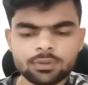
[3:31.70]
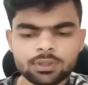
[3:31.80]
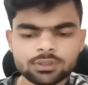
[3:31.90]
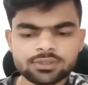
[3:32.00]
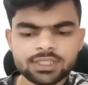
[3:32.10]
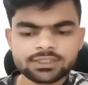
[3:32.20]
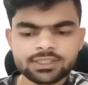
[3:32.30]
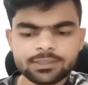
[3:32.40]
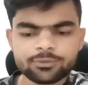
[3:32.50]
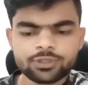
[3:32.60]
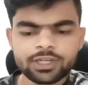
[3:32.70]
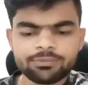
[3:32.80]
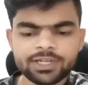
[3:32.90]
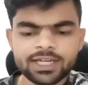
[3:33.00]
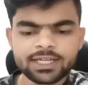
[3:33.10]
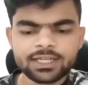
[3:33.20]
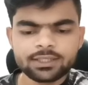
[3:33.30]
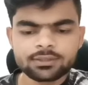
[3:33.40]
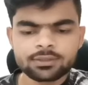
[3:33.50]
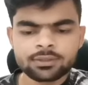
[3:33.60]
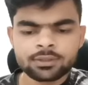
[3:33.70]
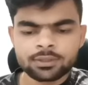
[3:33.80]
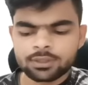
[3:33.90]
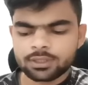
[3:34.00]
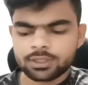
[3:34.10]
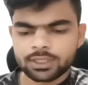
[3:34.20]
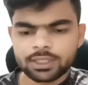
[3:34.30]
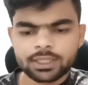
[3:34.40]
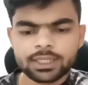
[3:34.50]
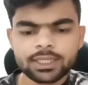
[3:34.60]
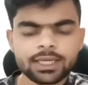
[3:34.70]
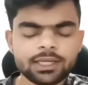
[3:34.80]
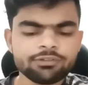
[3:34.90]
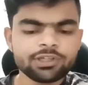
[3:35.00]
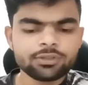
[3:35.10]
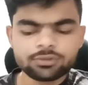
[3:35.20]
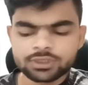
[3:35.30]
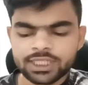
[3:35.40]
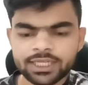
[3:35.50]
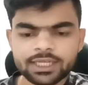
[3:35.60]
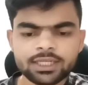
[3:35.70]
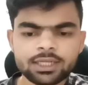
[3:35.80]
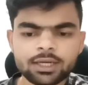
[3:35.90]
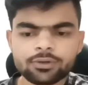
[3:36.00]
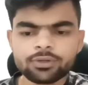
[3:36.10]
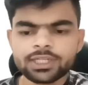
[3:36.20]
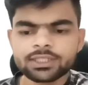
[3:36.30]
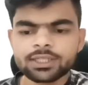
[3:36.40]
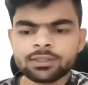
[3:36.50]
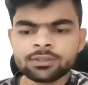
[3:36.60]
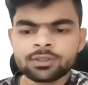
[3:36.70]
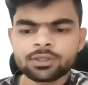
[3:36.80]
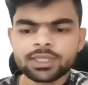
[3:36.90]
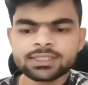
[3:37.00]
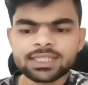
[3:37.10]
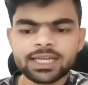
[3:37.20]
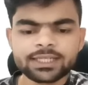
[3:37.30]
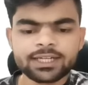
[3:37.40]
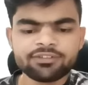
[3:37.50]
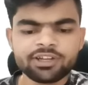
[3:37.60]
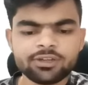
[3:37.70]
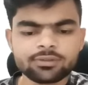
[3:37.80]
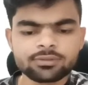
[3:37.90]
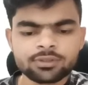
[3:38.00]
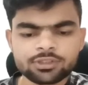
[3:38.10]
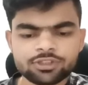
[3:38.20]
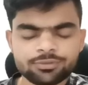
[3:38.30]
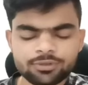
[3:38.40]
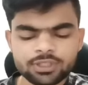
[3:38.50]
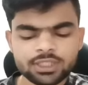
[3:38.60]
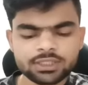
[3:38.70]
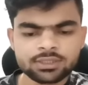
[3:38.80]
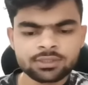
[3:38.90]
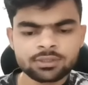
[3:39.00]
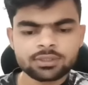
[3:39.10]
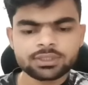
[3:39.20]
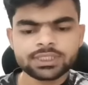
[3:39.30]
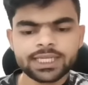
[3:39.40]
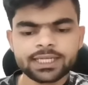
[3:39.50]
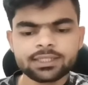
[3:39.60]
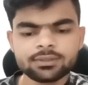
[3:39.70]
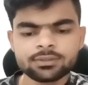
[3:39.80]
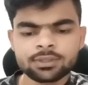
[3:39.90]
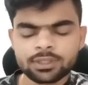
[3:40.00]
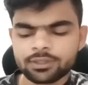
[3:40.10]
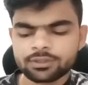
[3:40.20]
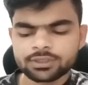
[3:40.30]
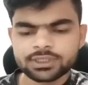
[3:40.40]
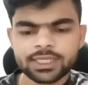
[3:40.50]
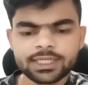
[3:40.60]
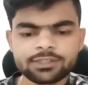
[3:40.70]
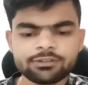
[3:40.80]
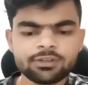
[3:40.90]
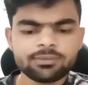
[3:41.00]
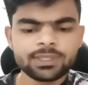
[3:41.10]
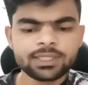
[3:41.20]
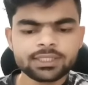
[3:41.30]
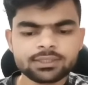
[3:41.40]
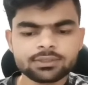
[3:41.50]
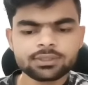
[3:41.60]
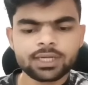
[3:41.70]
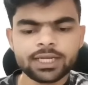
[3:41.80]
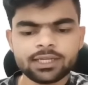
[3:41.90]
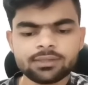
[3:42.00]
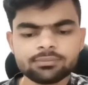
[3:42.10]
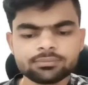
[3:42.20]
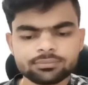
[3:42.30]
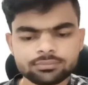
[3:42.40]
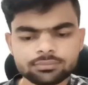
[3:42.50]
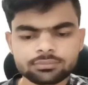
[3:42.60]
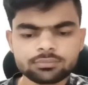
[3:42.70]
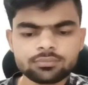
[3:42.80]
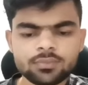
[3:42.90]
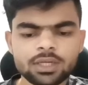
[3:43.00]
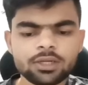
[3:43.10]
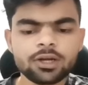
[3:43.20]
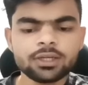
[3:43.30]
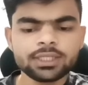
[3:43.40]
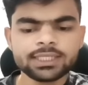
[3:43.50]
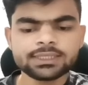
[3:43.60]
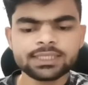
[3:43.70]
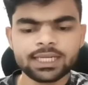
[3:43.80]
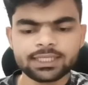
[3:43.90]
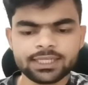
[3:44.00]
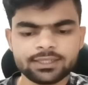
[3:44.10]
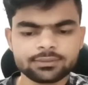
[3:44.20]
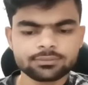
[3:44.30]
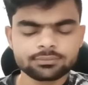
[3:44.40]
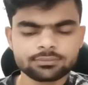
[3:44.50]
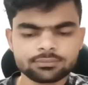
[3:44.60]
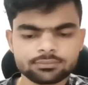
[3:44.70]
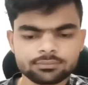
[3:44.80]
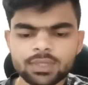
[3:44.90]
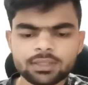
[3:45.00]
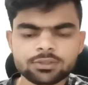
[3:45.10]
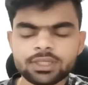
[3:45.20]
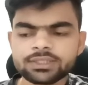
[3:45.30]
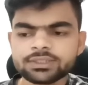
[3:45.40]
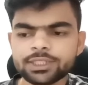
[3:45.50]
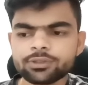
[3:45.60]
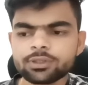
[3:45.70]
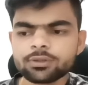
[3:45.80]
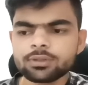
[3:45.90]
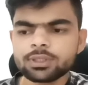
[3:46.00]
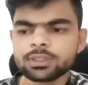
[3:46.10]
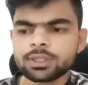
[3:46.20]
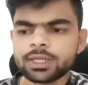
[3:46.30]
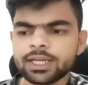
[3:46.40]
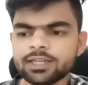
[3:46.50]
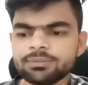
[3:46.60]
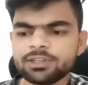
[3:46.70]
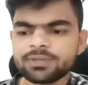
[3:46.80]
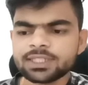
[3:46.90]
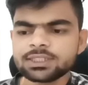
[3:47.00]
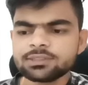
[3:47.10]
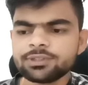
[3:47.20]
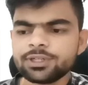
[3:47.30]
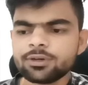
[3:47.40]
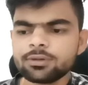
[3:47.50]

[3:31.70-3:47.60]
Let's remove name and id, and here we need to check it according the is selected value. For this checked will be item dot is selected. So let's save the code, minimize this window.